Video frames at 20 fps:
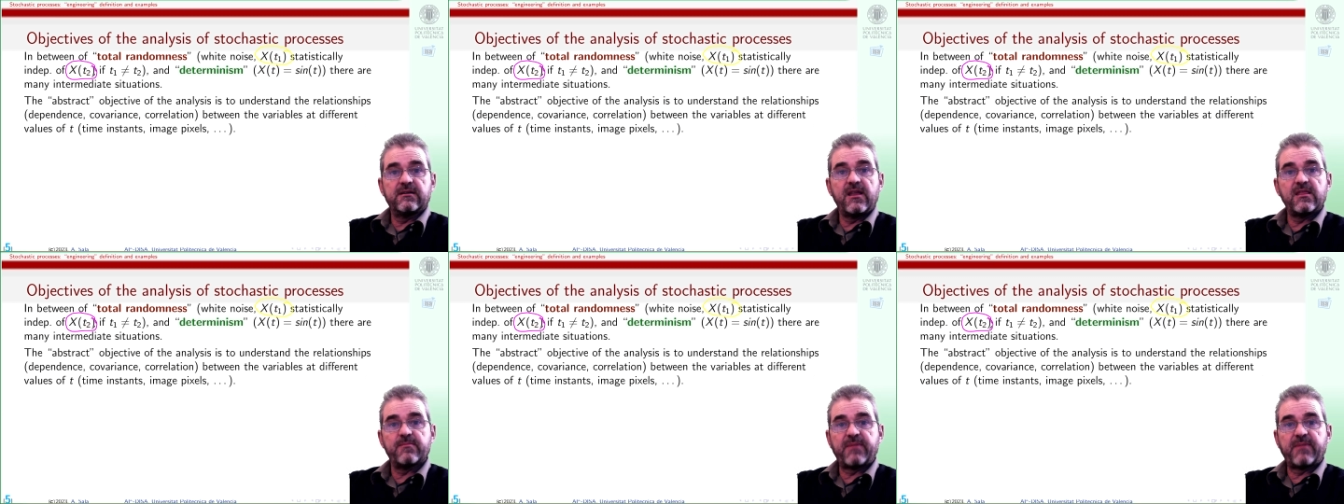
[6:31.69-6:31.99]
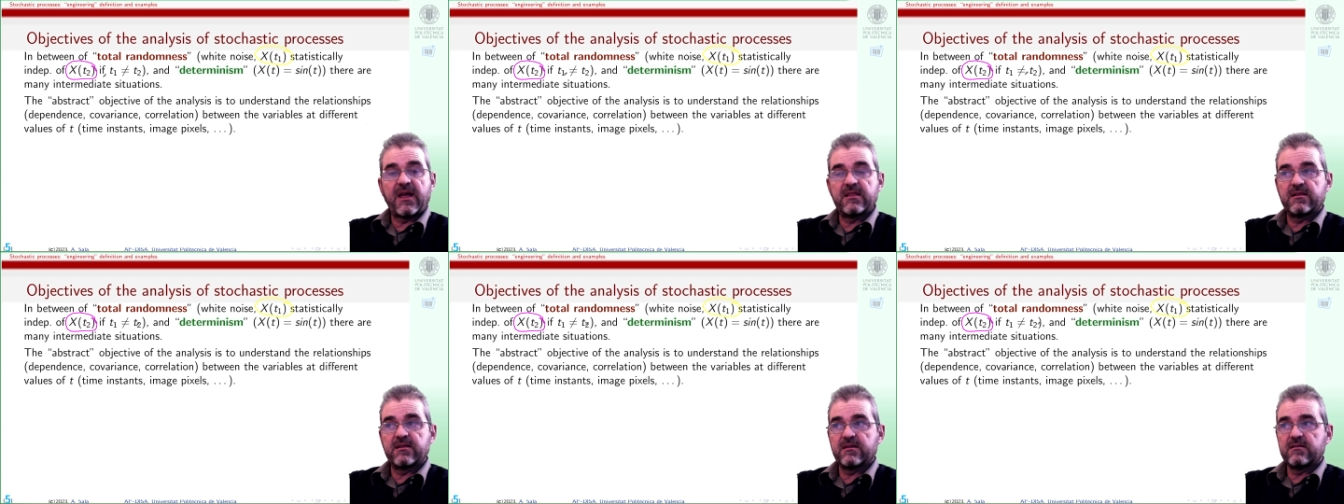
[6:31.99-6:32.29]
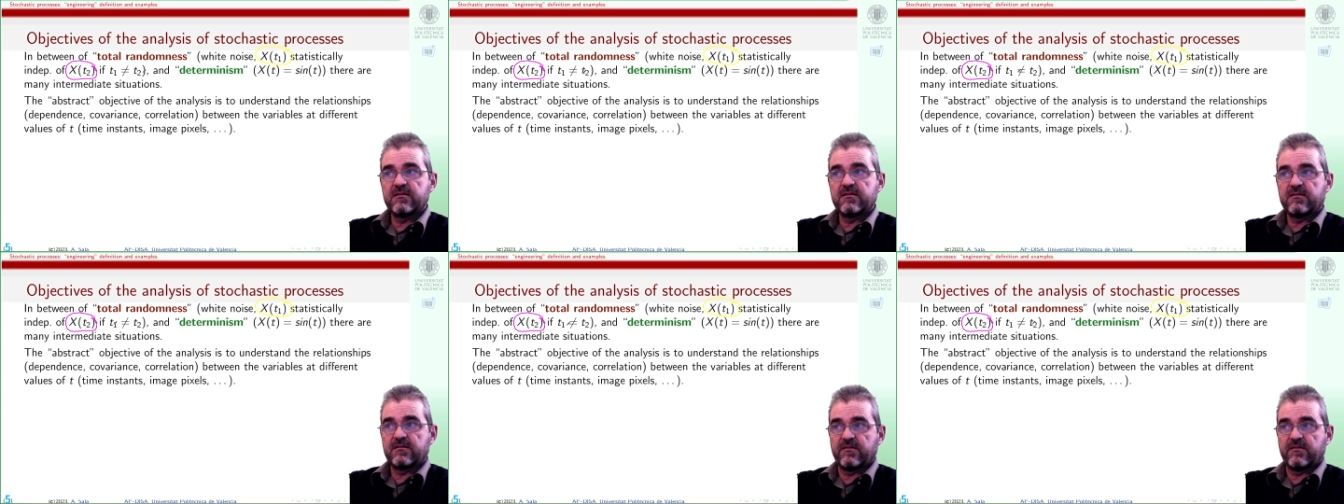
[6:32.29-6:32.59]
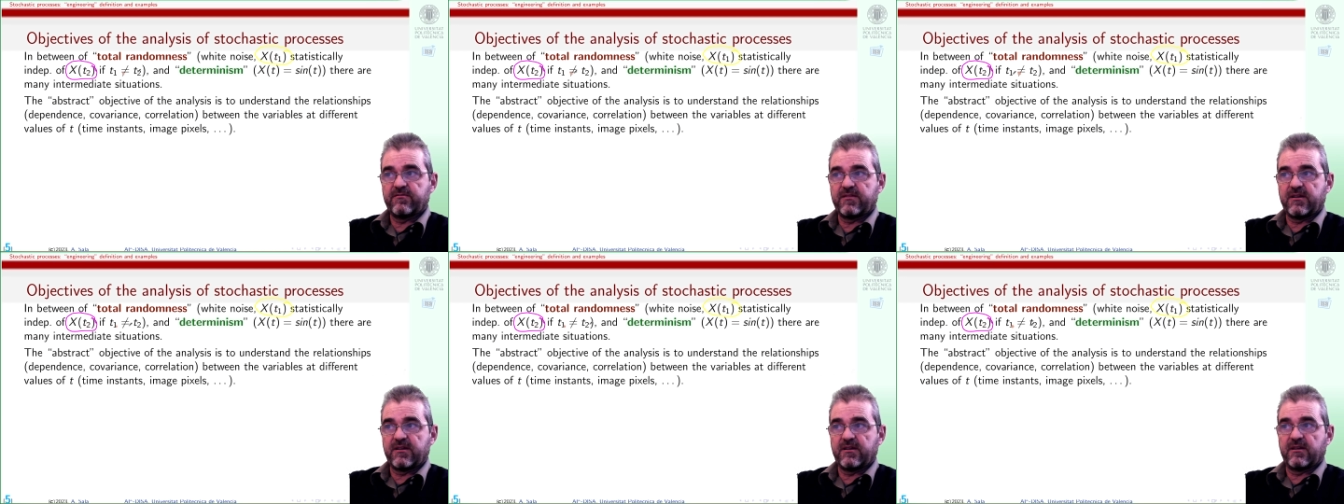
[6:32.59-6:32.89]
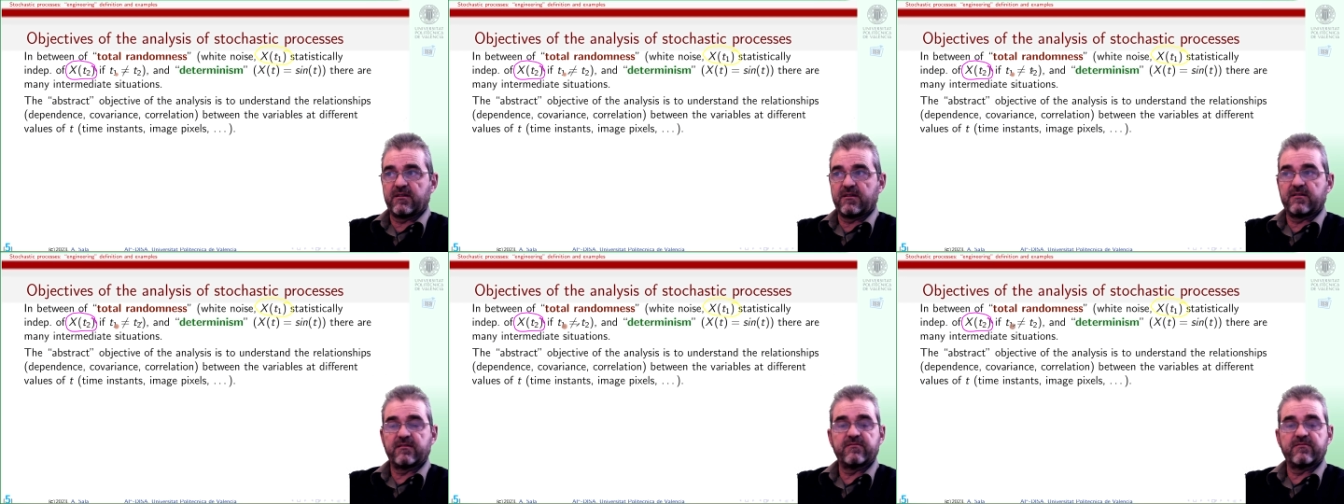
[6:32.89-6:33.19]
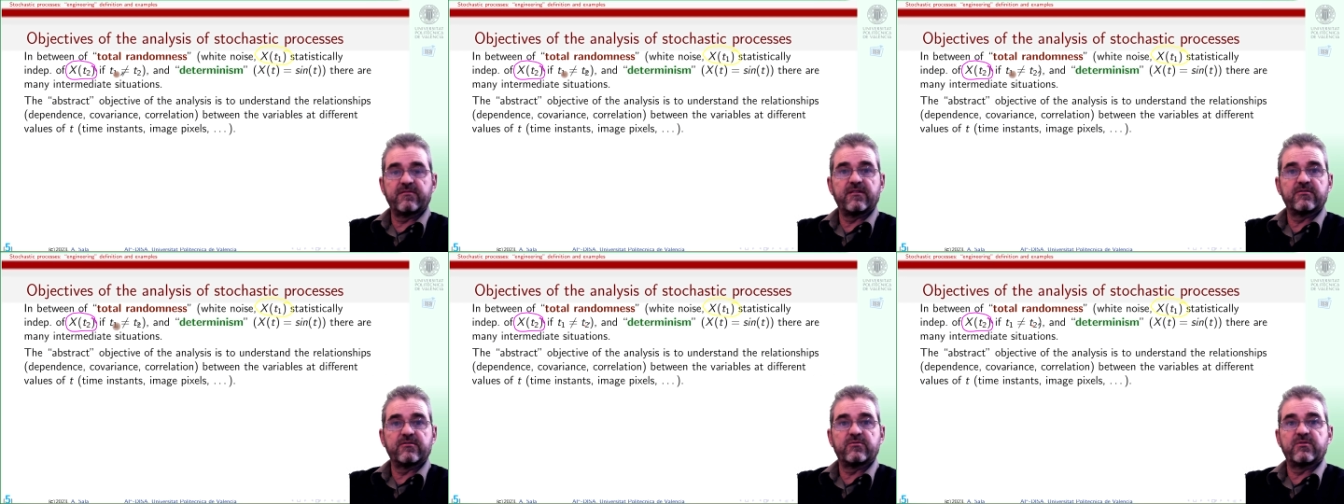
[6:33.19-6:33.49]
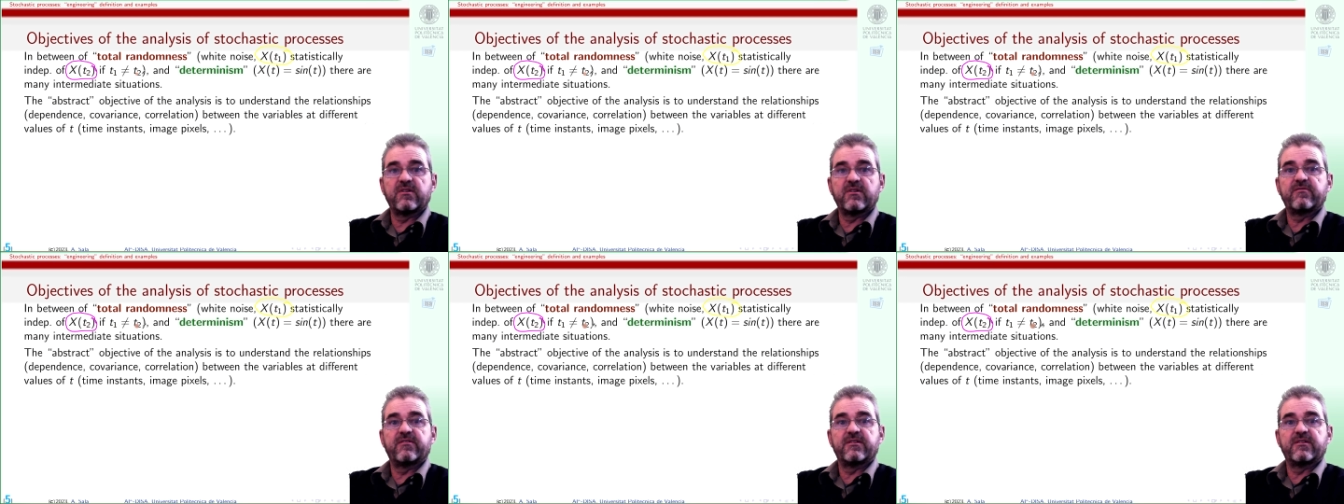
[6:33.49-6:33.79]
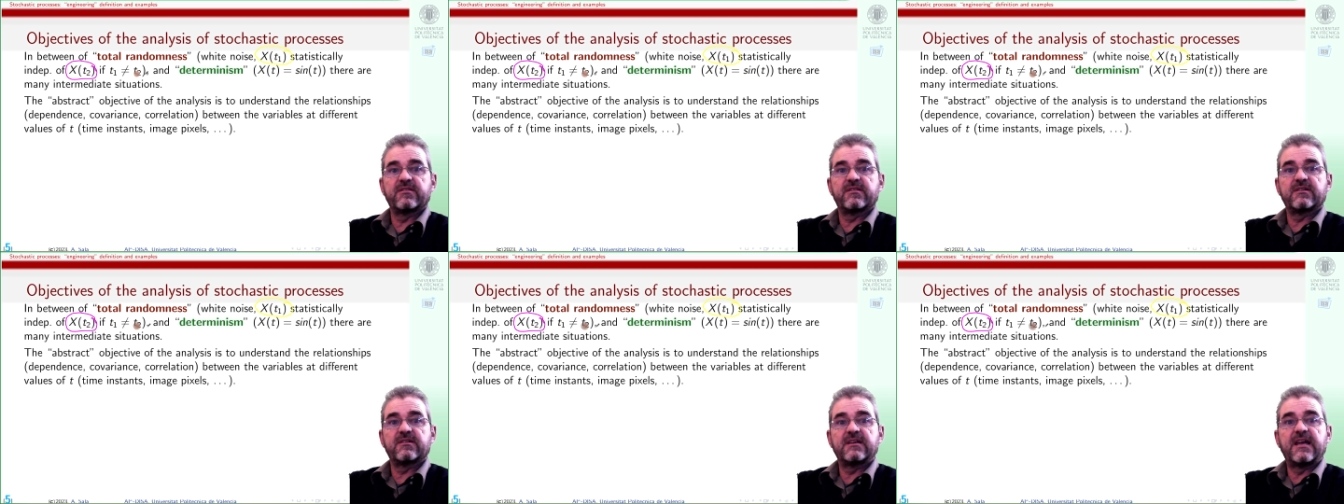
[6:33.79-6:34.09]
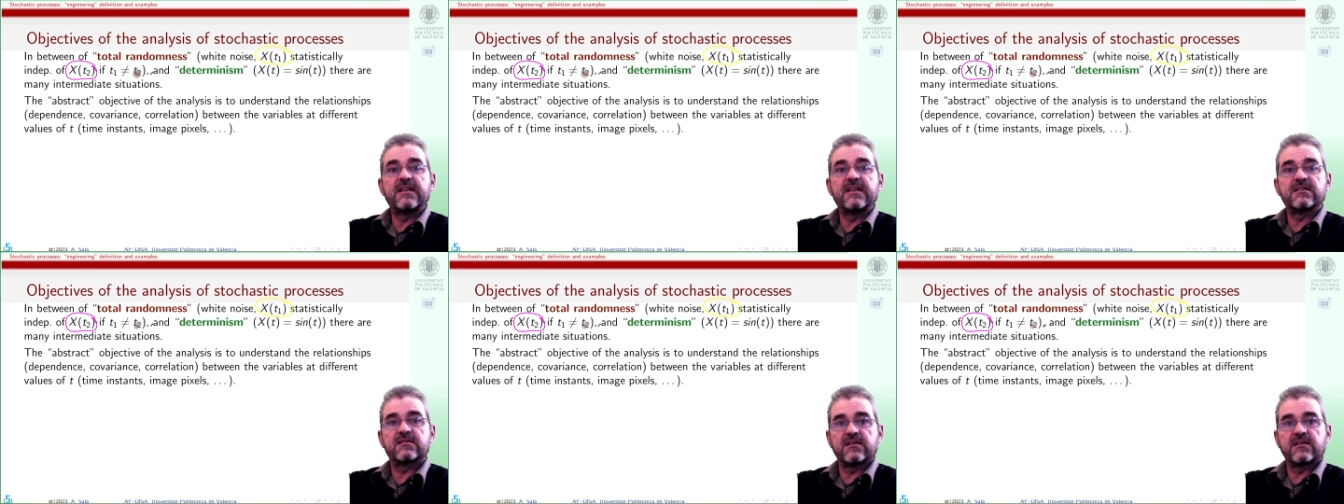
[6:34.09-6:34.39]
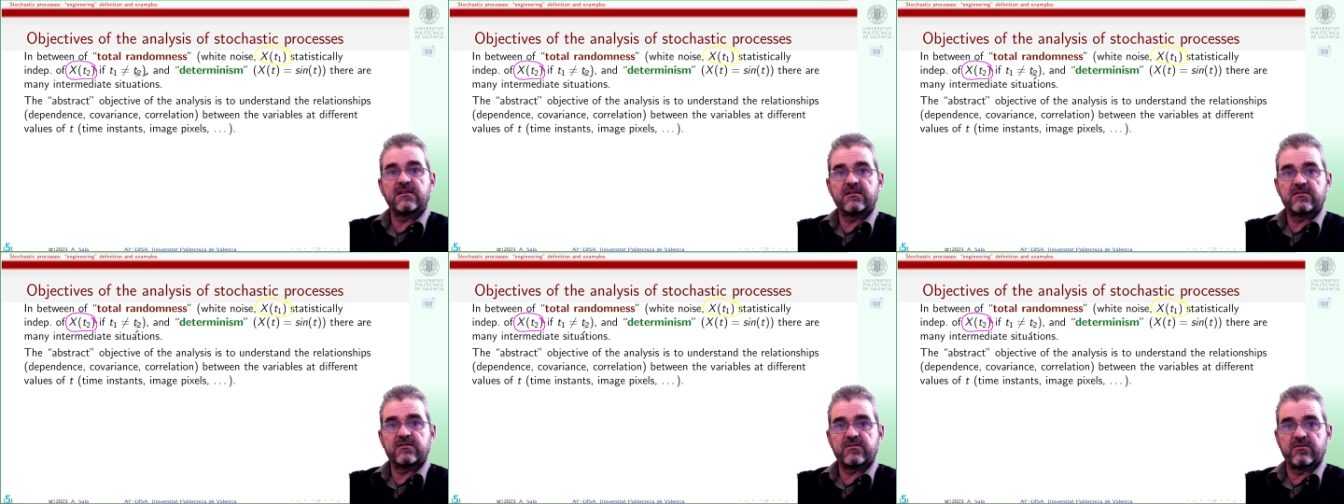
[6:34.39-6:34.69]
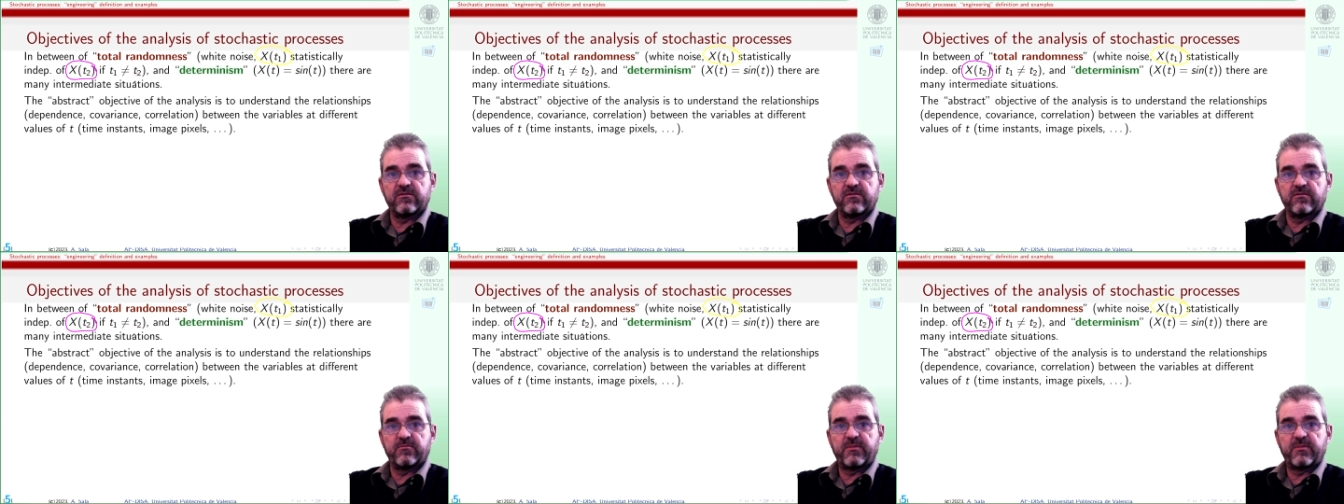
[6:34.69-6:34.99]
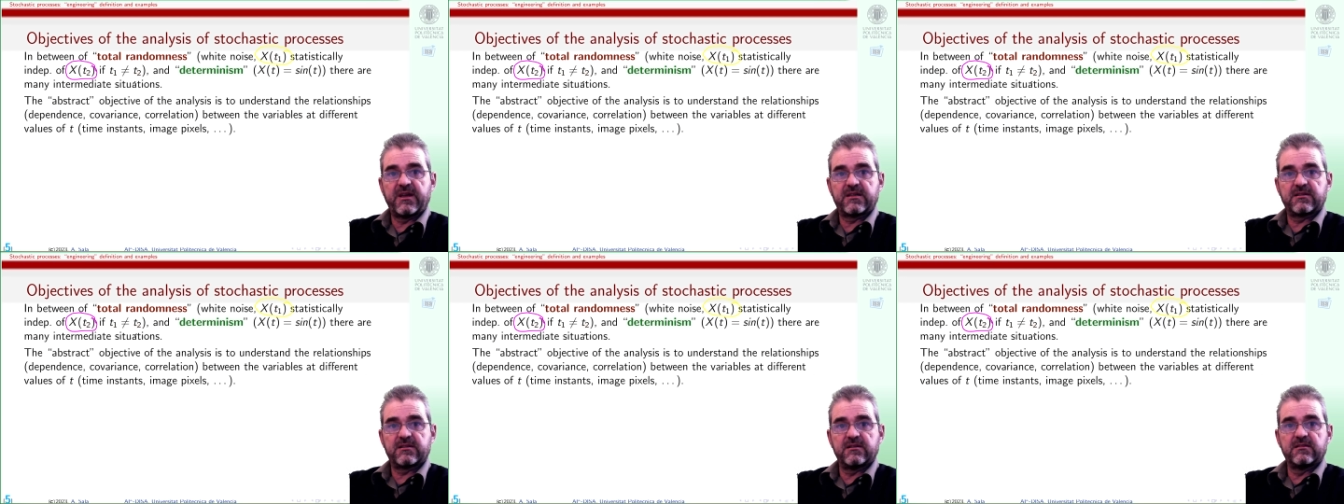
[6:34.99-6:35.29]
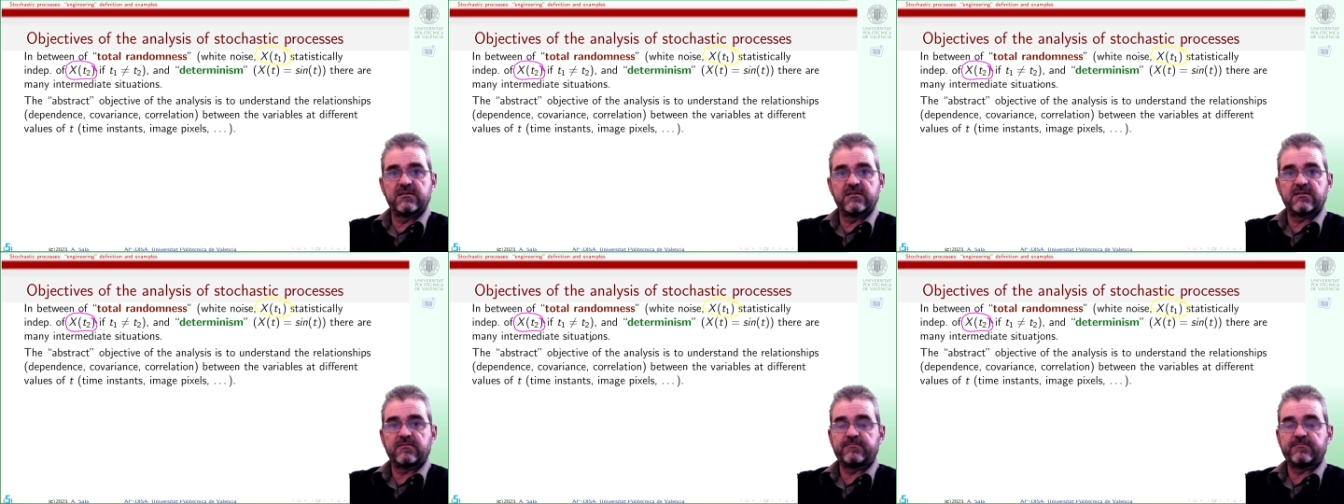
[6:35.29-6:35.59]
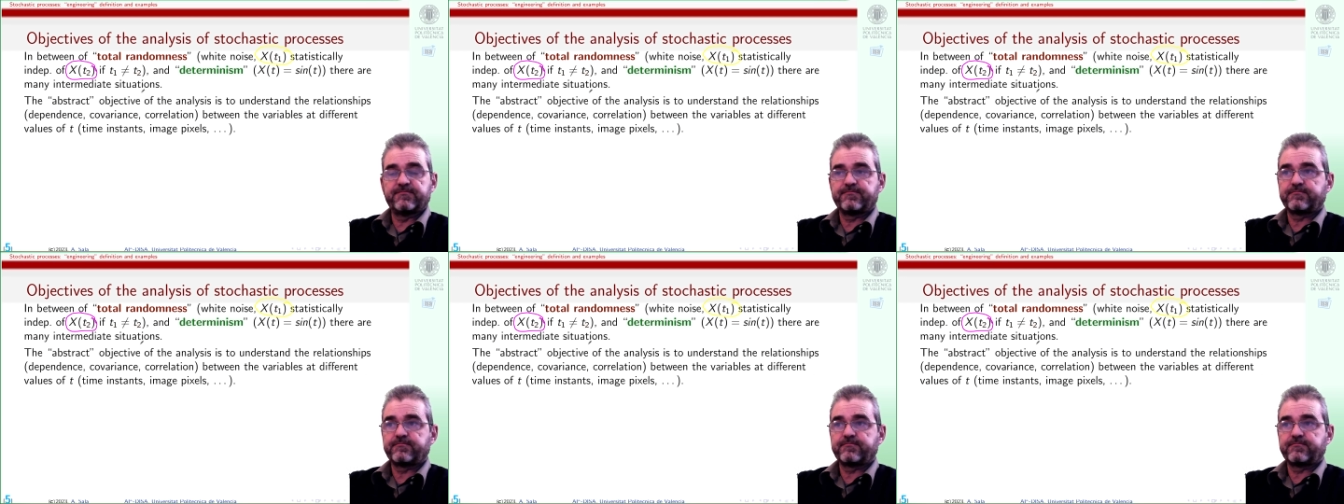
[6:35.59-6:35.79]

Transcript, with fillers: independent if they are referred to different instants or pixels.